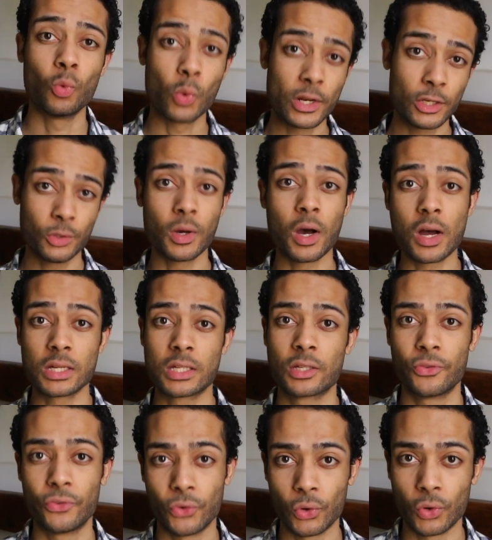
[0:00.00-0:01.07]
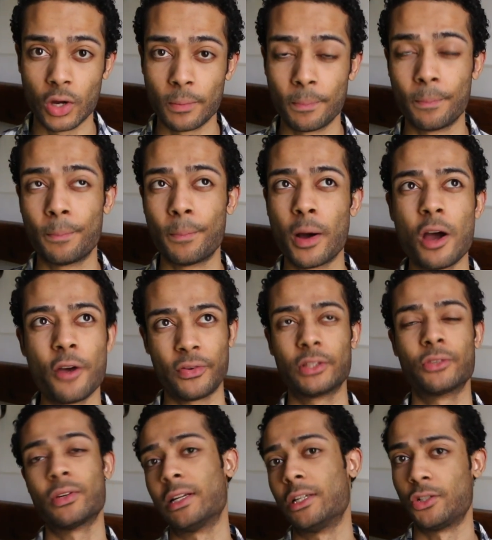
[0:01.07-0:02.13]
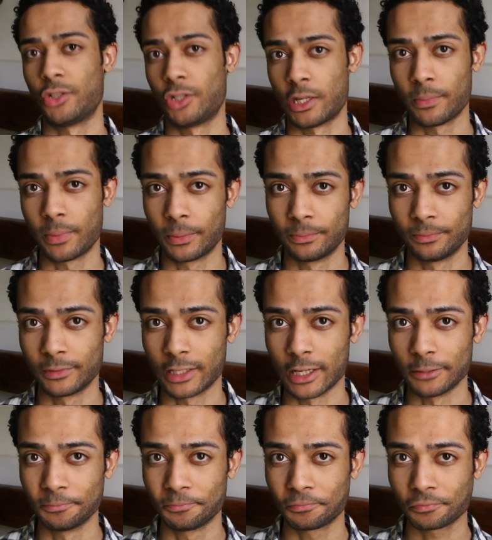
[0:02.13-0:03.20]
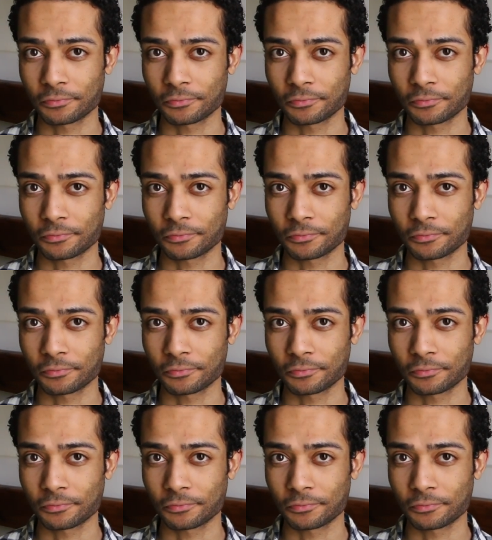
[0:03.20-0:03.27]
When you ask for a perfect relationship, okay,